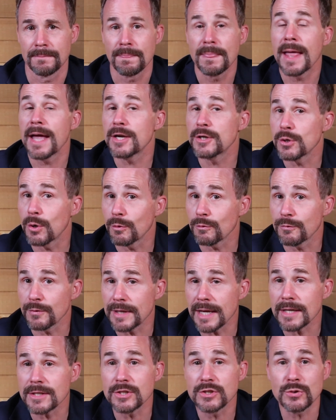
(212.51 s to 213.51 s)
And don't
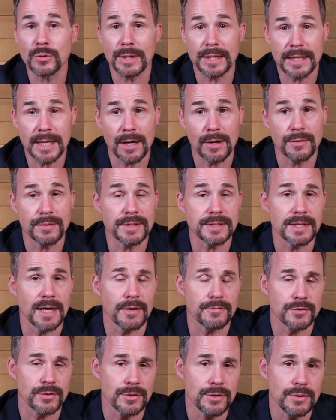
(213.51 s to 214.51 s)
forget to join Karen this
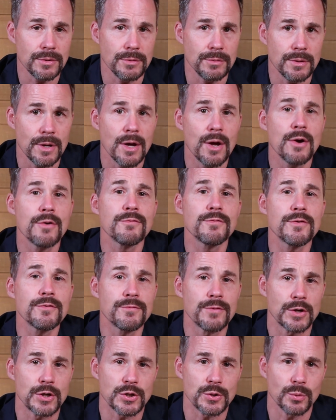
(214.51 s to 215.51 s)
afternoon for
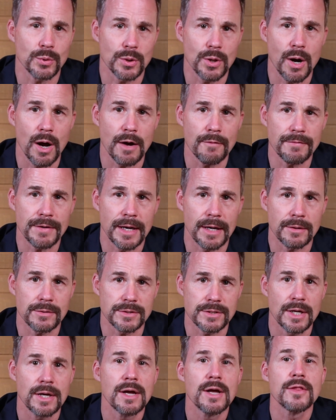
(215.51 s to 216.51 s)
Virtual Coffeehouse.
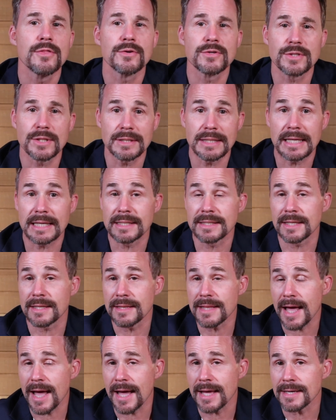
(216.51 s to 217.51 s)
There's a link to
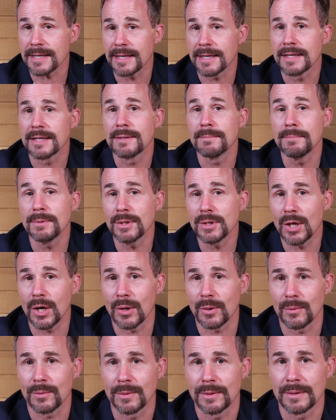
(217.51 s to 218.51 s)
that
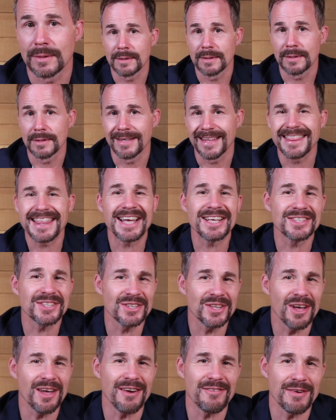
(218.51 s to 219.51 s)
below. Thanks a
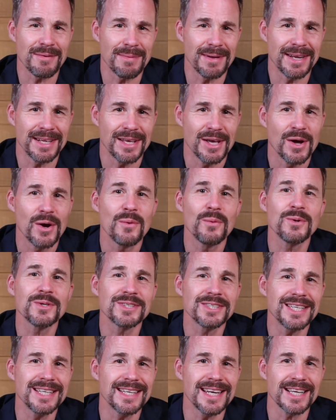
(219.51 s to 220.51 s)
lot, everybody. We'll
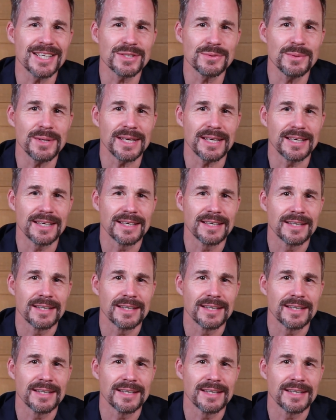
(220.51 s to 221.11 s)
see you next week.